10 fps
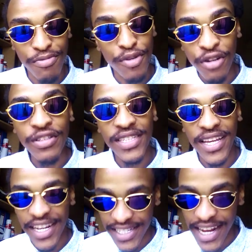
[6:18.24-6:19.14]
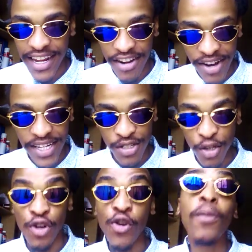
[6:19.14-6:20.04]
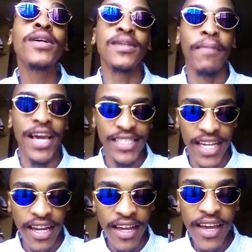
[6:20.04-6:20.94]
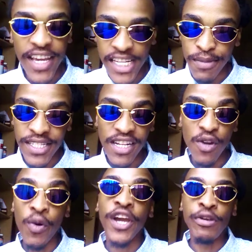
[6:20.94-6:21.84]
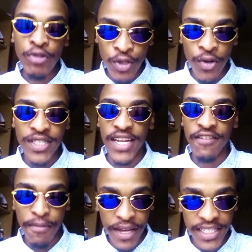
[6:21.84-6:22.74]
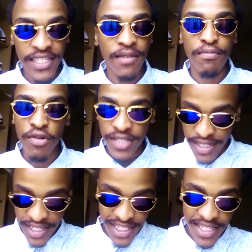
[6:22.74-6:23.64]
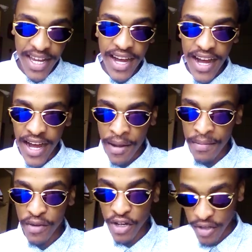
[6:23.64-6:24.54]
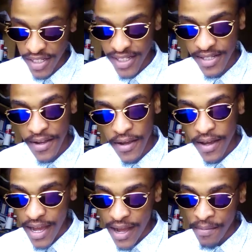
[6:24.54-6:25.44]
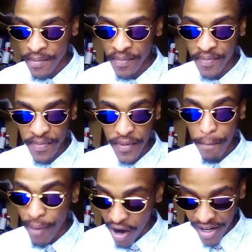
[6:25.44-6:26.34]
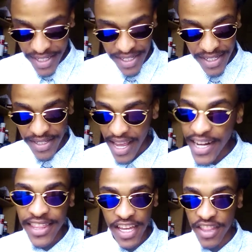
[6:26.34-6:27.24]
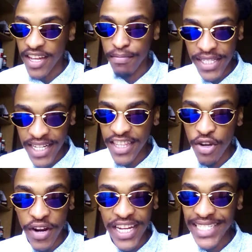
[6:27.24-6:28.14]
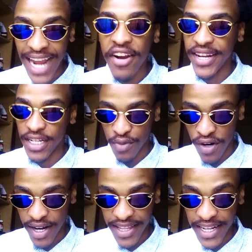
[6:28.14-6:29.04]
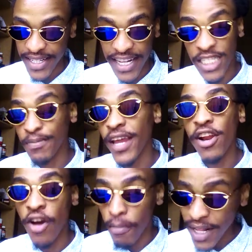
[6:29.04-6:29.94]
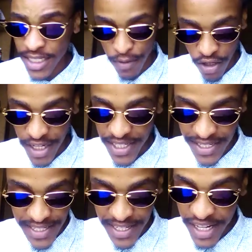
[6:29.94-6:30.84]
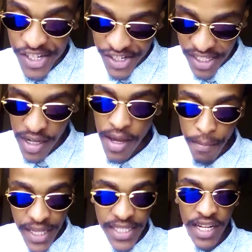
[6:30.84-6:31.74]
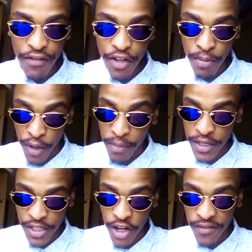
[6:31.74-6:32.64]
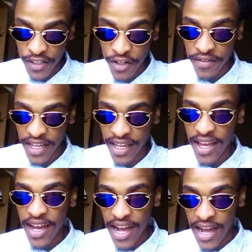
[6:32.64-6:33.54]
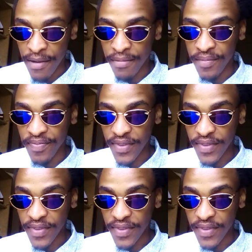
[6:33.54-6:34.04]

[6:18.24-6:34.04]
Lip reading: producing and selling, right? So your global supply chain is basically where you source information, processes, goods, parts, anything that basically your entire network that can span along multiple continents and countries, basically for the purpose of serving and